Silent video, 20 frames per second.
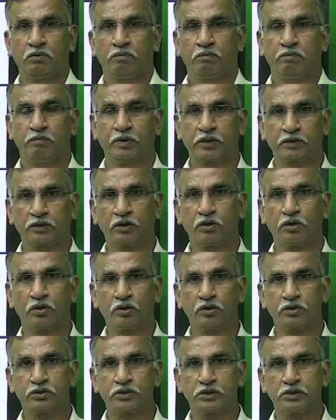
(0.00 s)

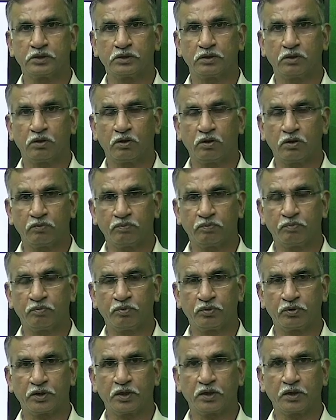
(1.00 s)
methodology of
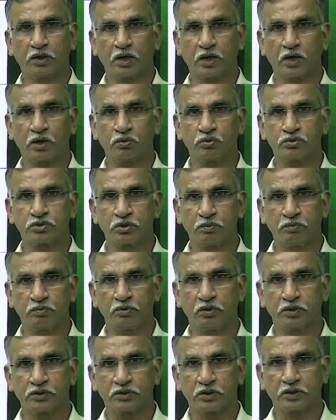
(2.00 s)
Monte Carlo
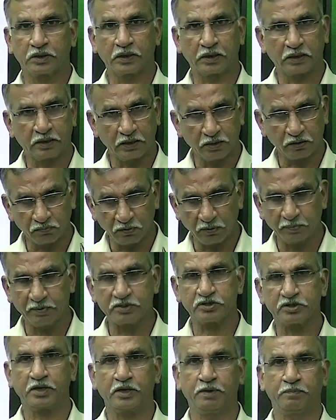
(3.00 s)
simulation technique will be
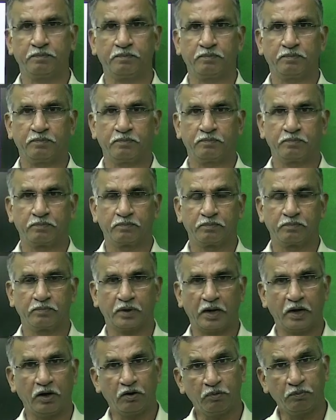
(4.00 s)
same.
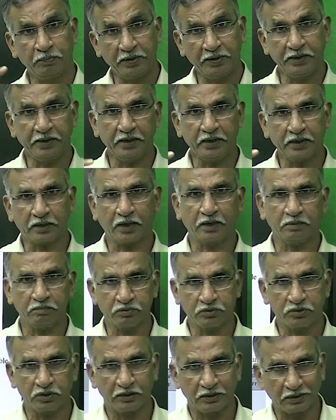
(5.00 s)
I have many
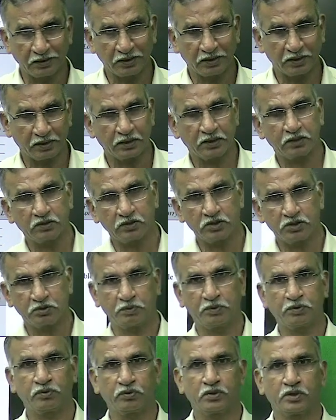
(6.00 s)
times iterated this
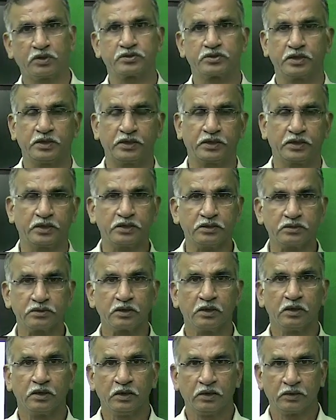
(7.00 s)
particular sentence
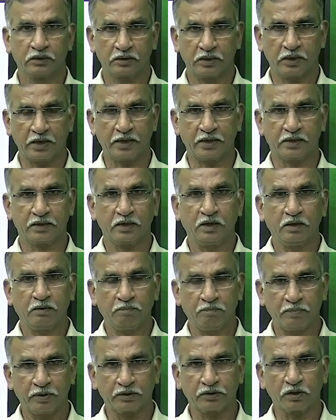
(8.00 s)

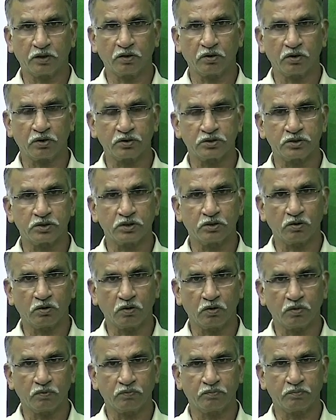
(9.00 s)
that methodology
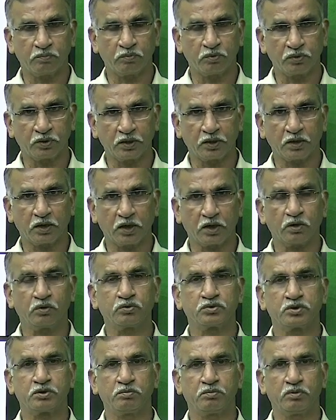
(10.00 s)
of Monte
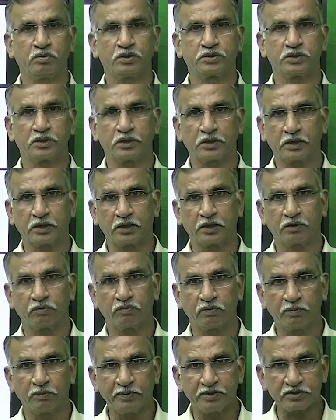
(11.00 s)
Carlo simulation technique
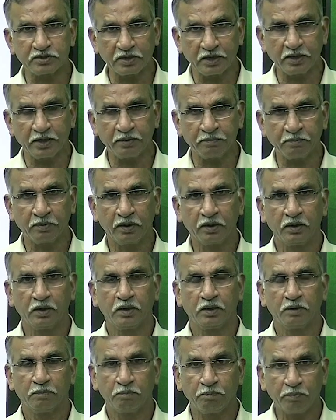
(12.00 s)
will be same,
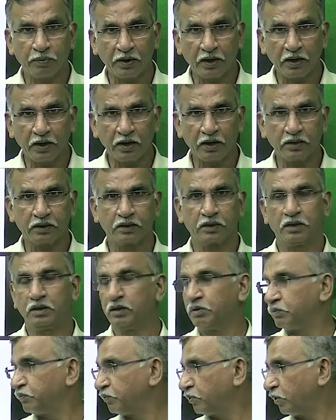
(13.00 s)
but
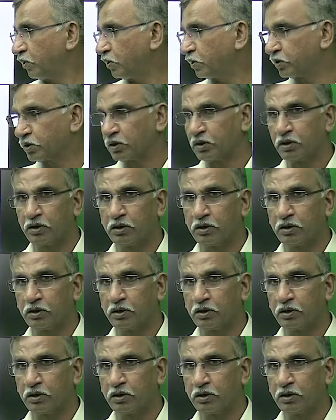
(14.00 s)
for